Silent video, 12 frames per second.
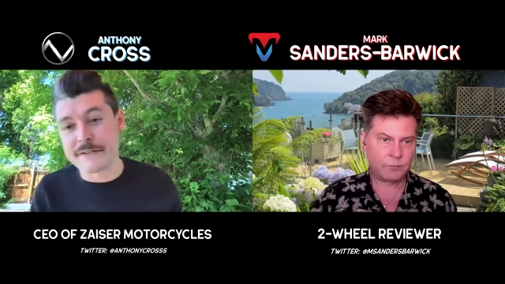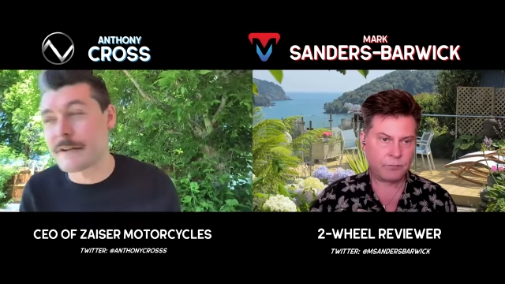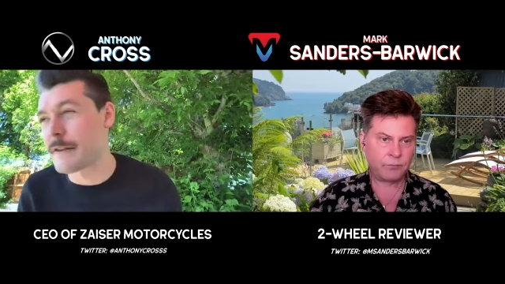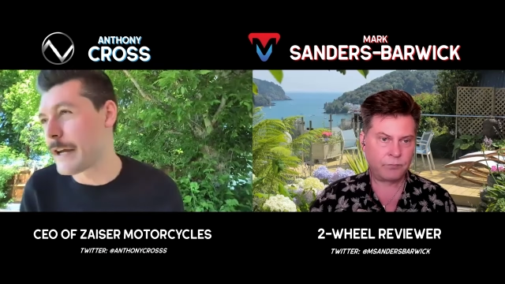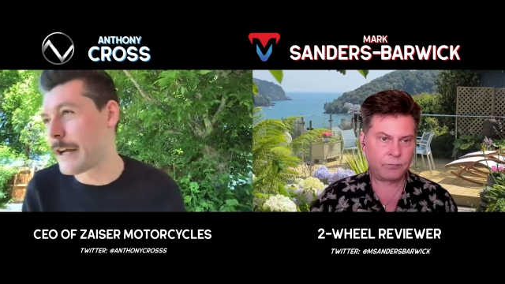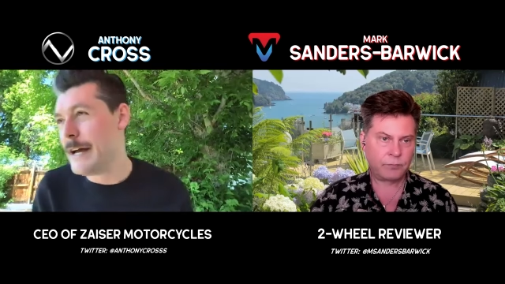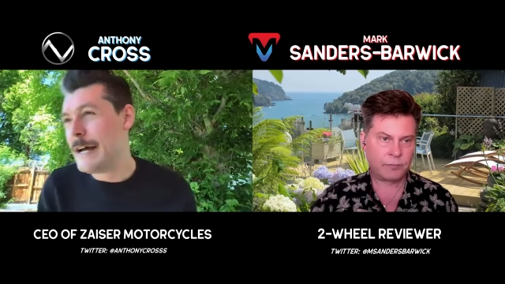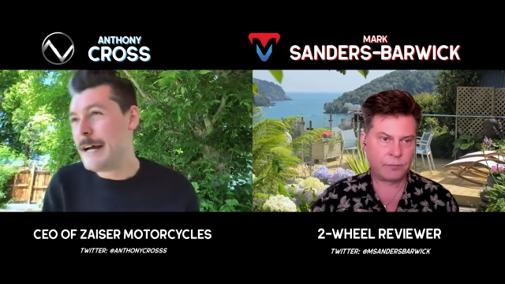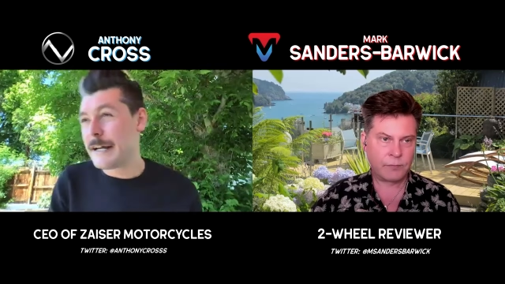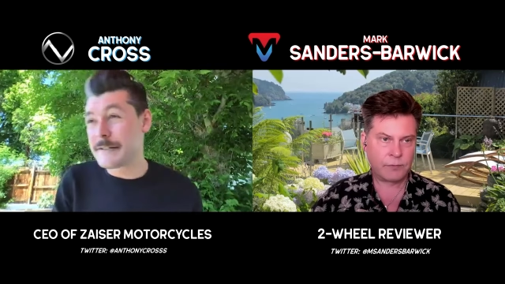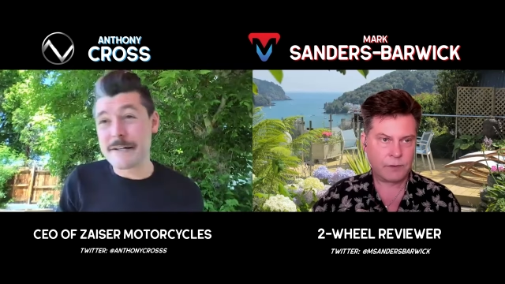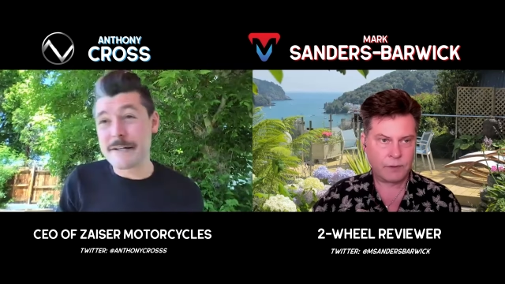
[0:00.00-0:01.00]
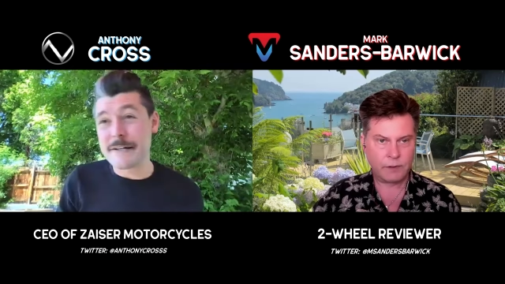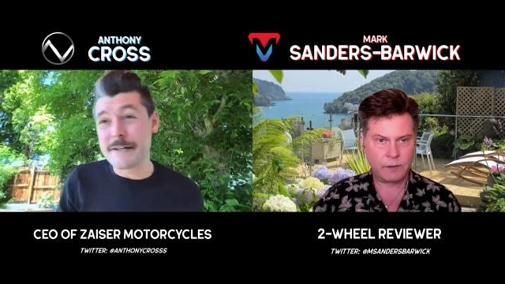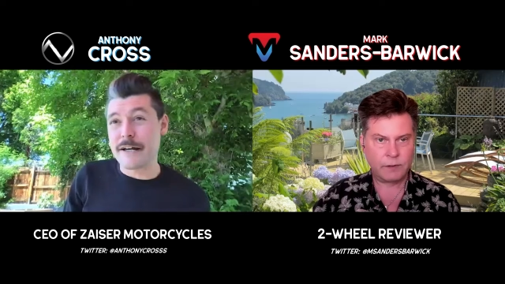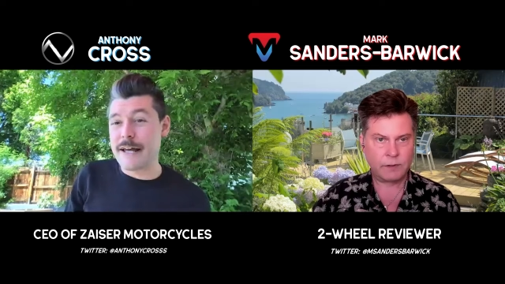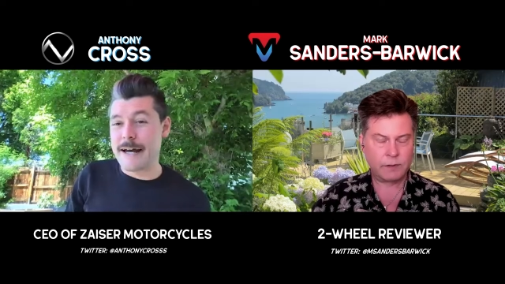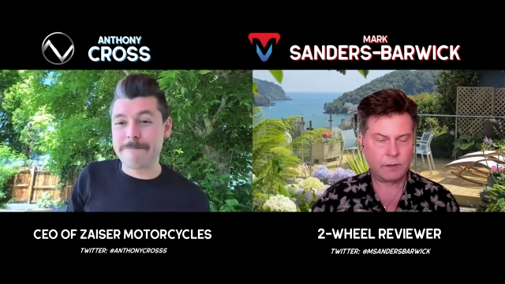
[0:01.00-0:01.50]
Speaker 1: a thing, because I think
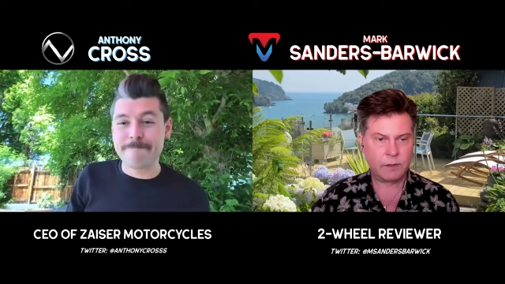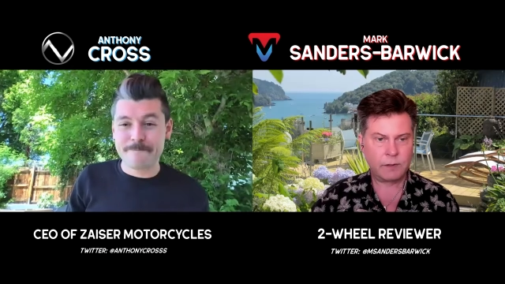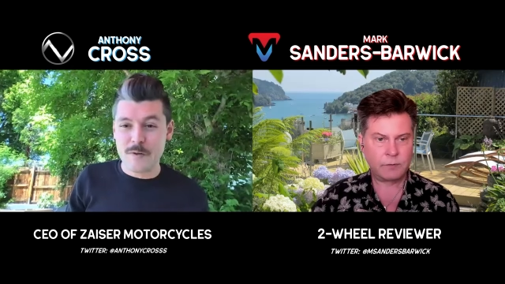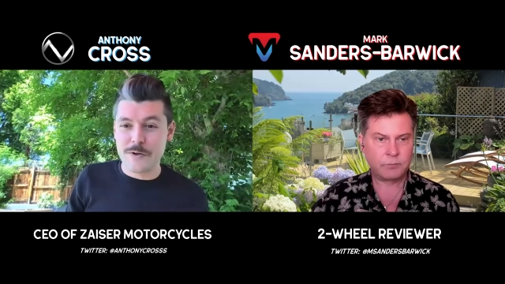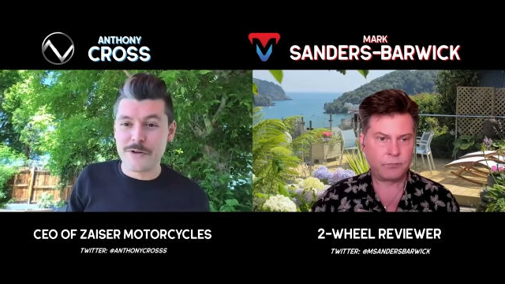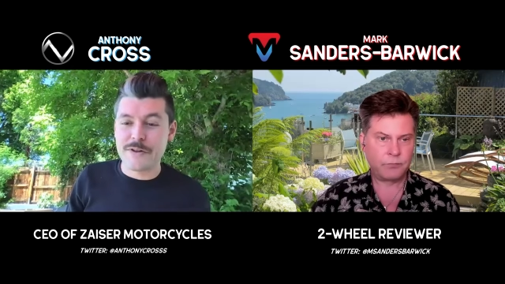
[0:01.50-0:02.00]
again, you know,